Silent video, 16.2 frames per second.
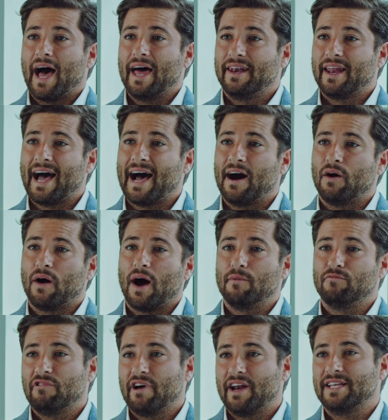And now
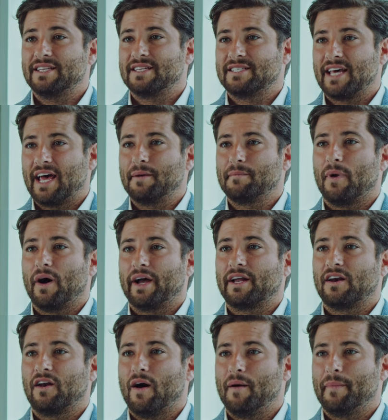I'm ready to take my
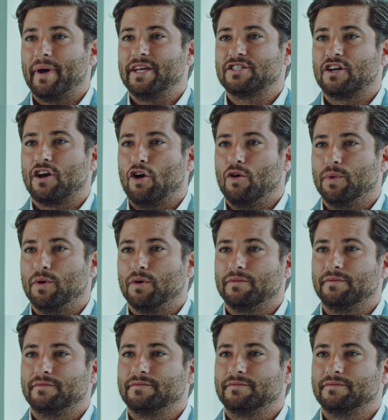client base global.